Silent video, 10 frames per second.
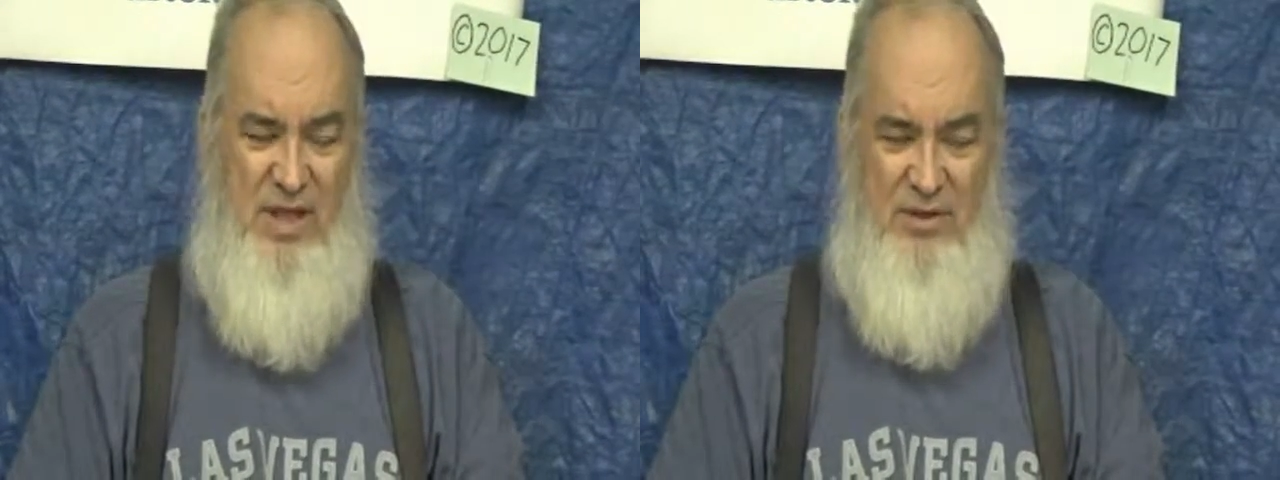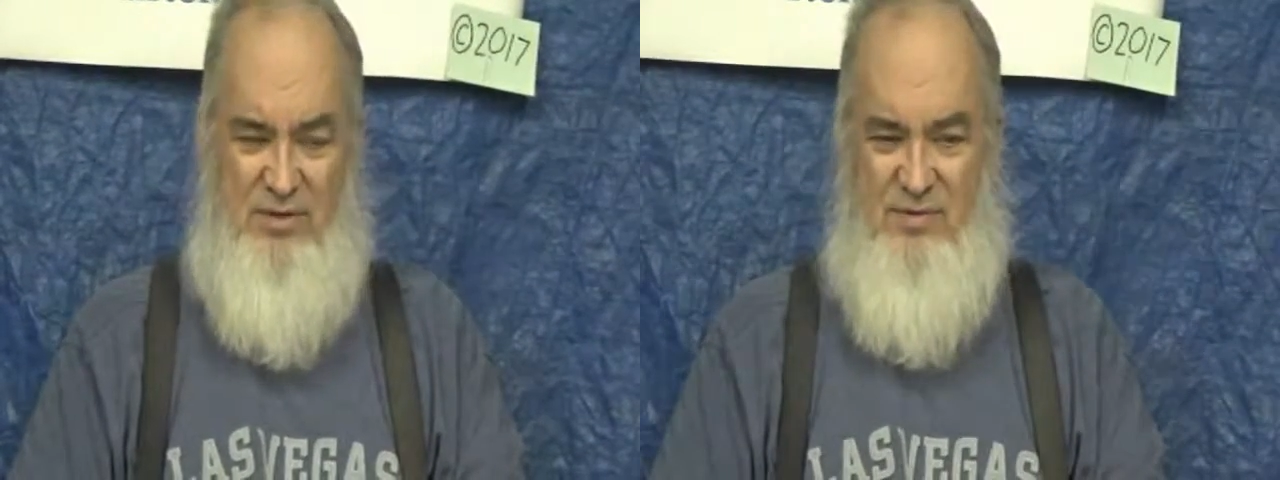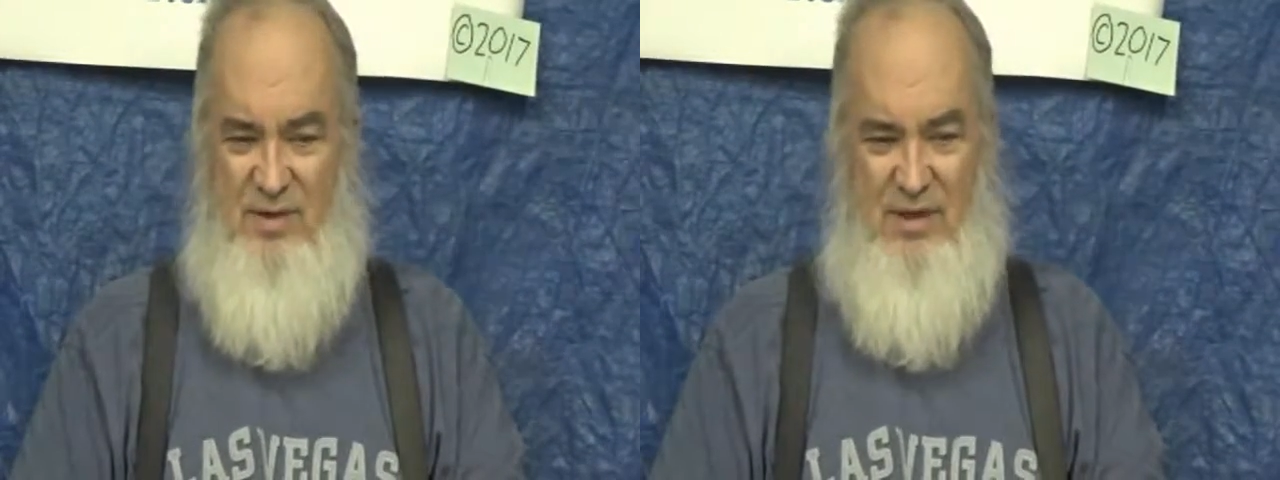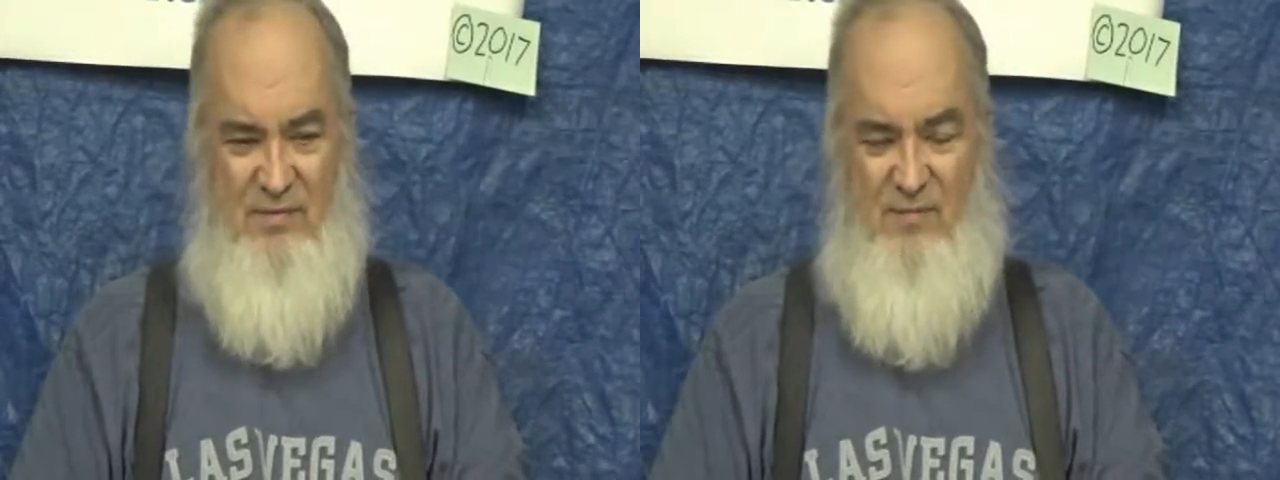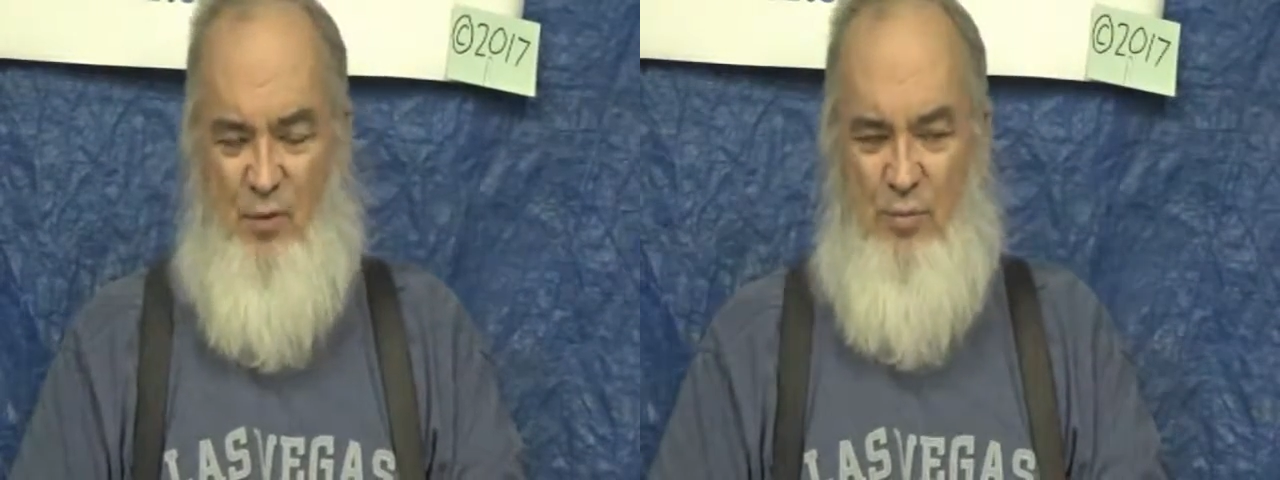There's
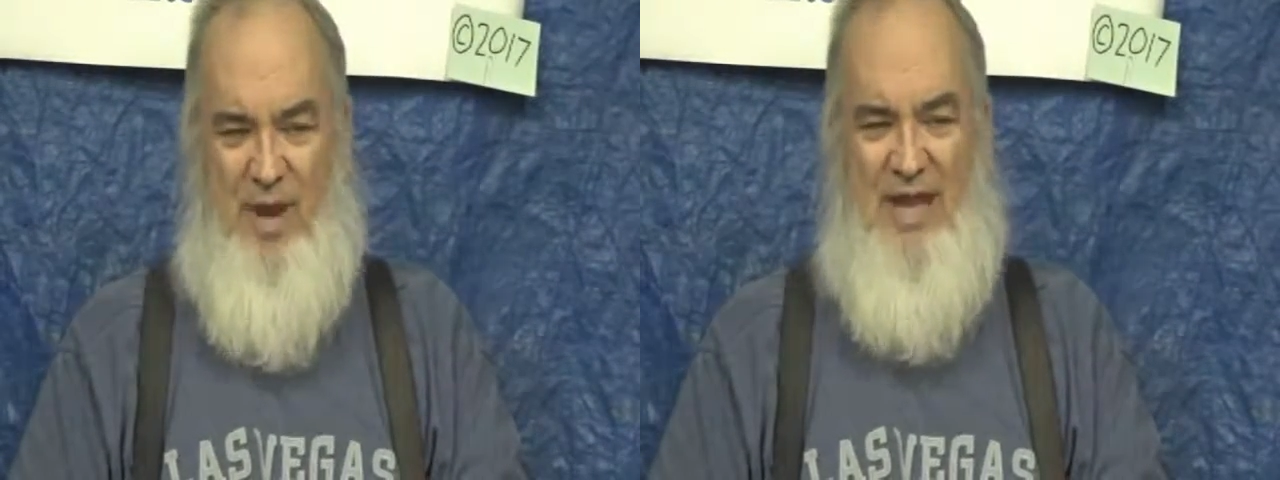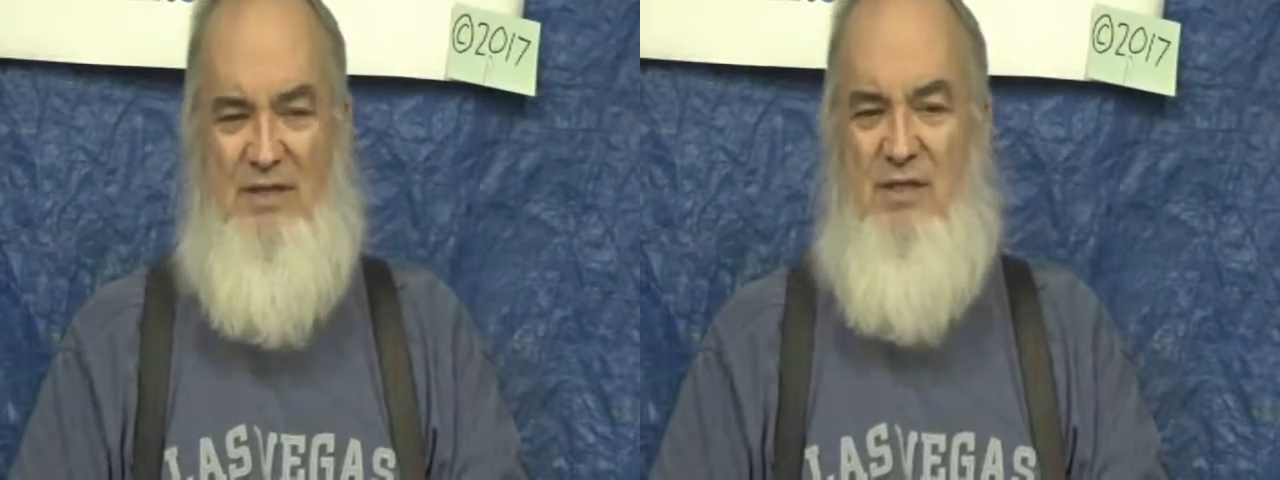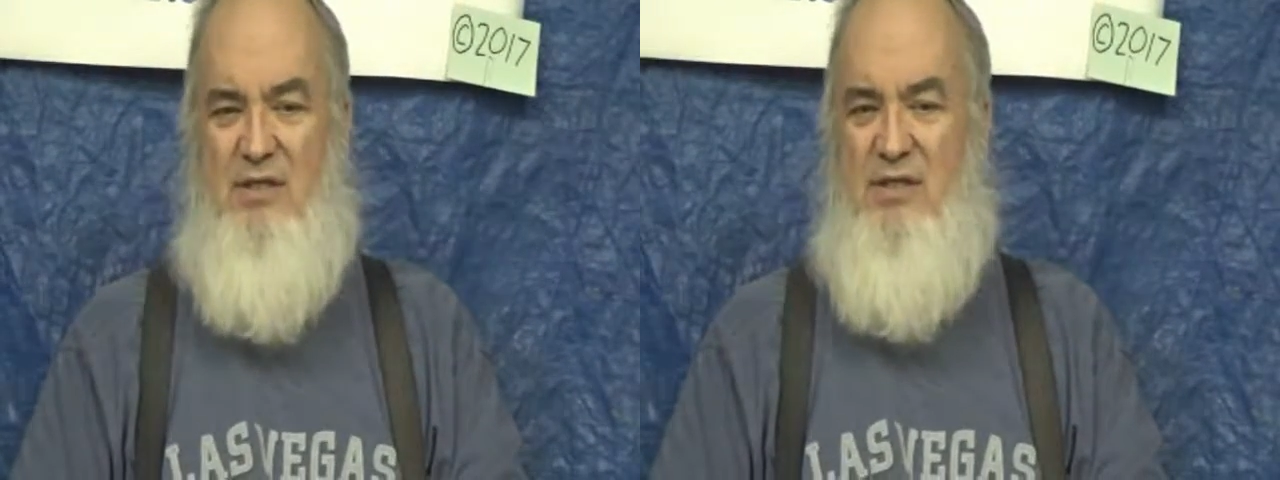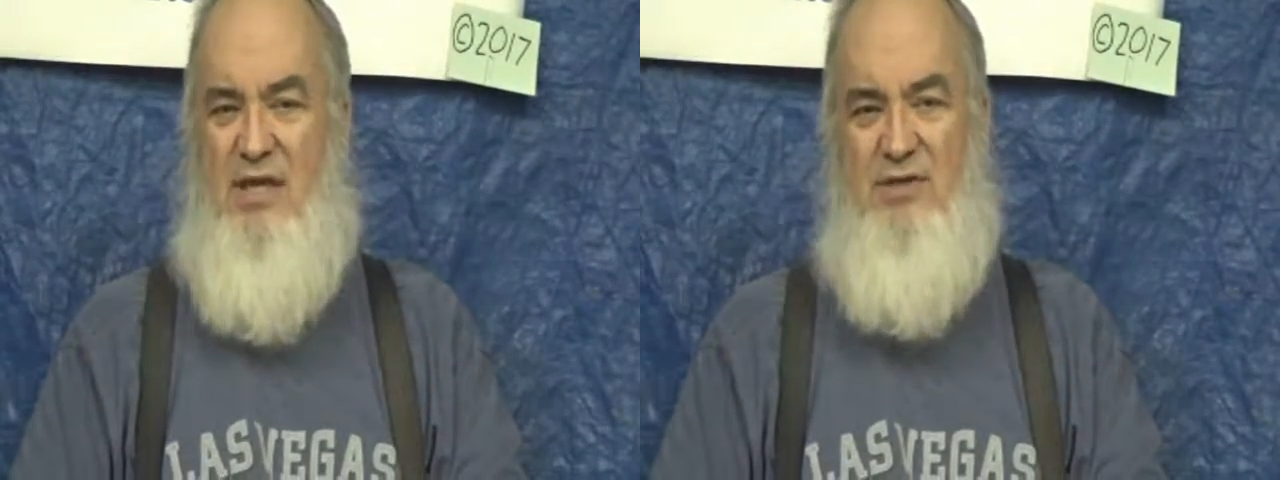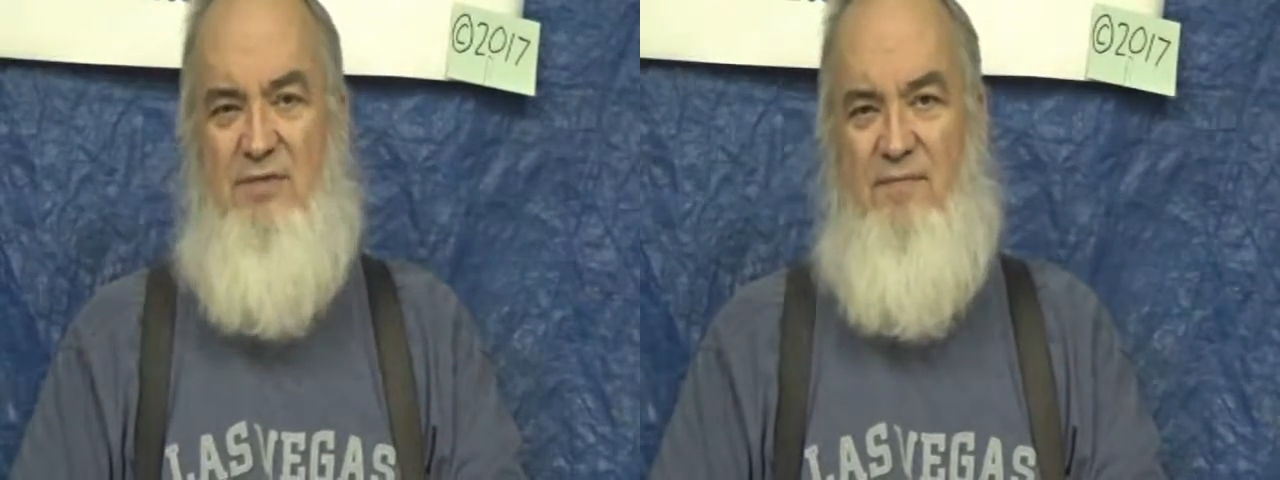formats and such